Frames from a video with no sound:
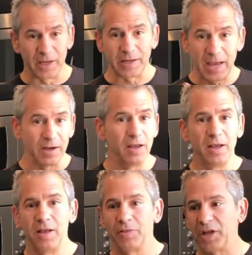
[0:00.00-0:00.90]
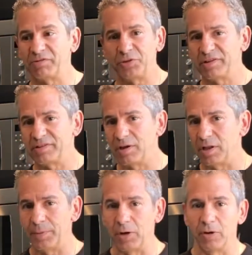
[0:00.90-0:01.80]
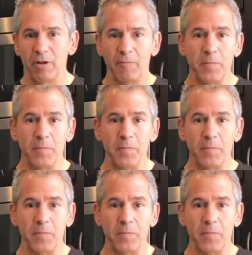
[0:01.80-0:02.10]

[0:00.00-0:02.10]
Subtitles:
And again, that's what this is all about.